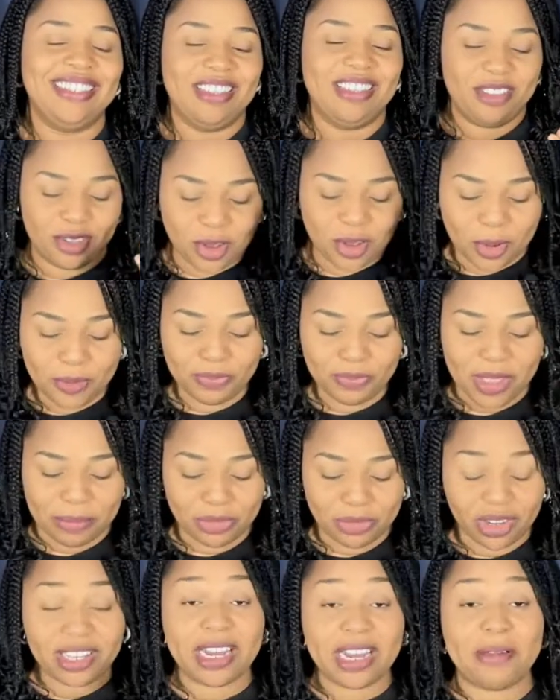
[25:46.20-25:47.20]
So I'm
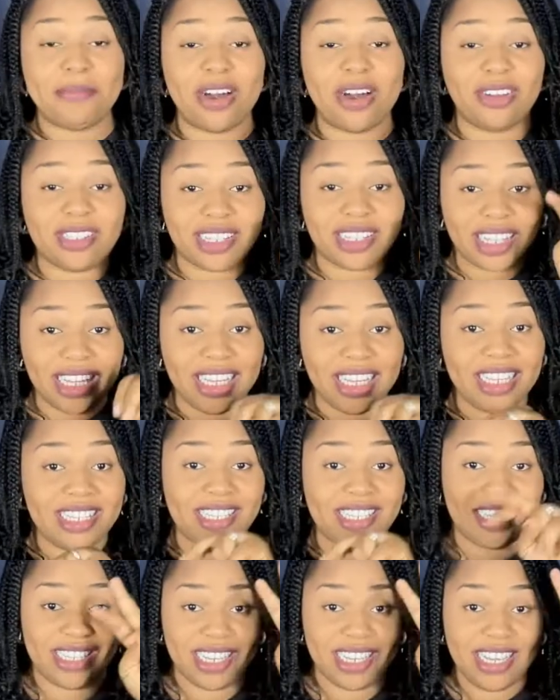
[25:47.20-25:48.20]
talking about
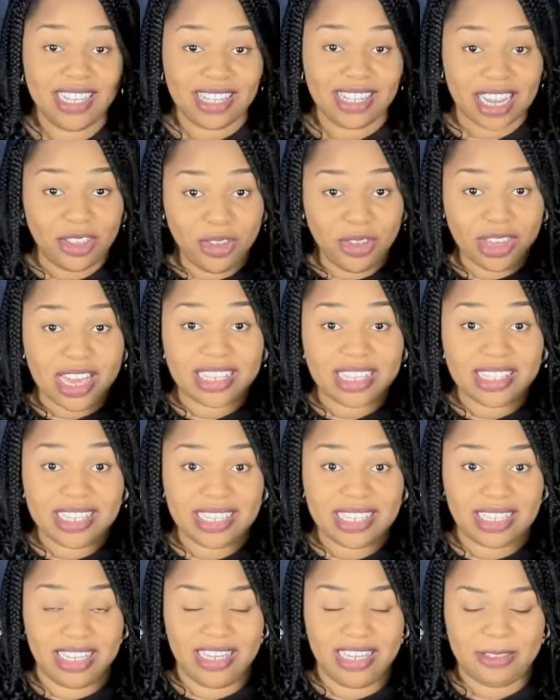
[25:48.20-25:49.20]
things that you can
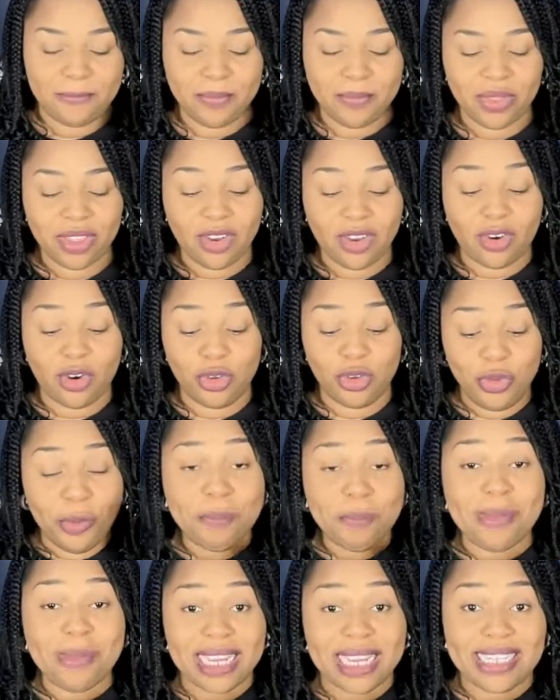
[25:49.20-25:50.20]
see or you
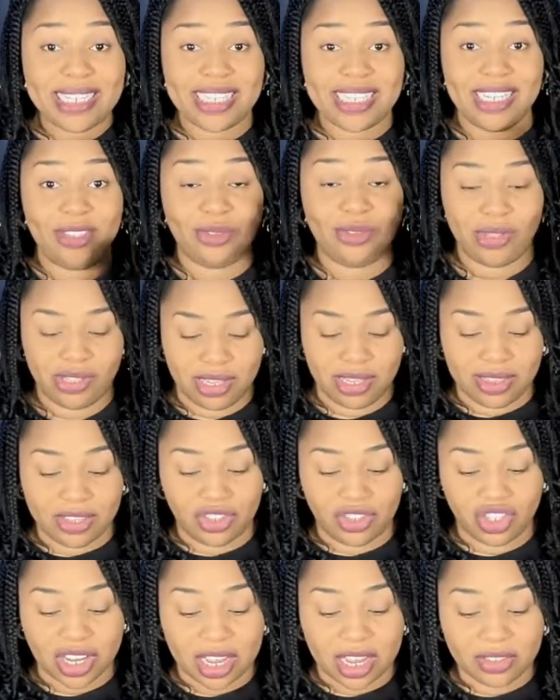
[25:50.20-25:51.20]
might see to say
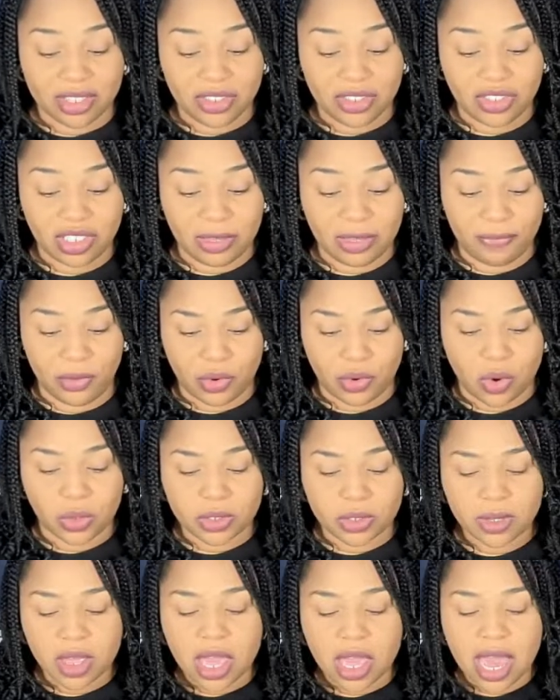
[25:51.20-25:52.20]
this child is
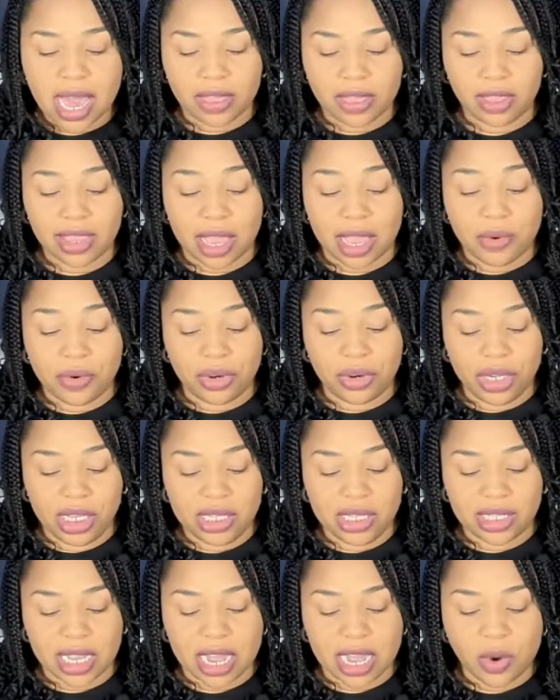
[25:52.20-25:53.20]
difficult. Another one
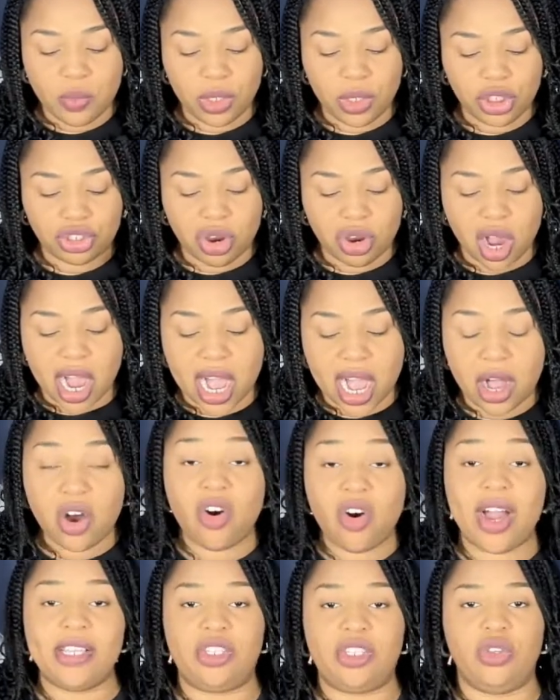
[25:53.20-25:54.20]
is withdrawal
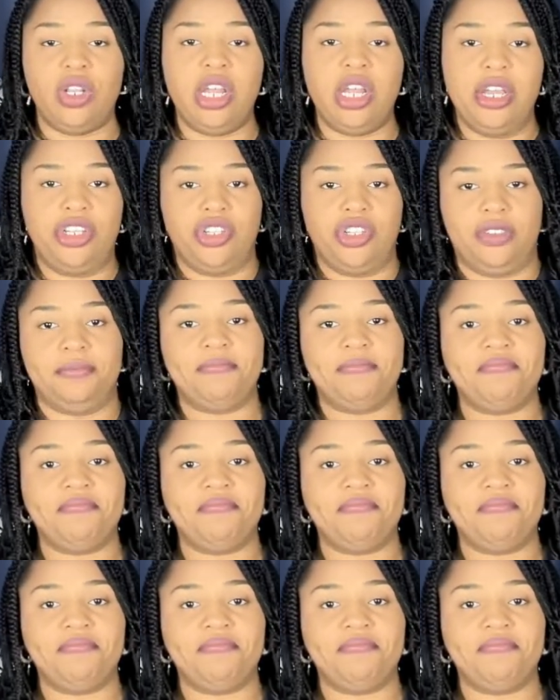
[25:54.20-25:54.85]
or isolation.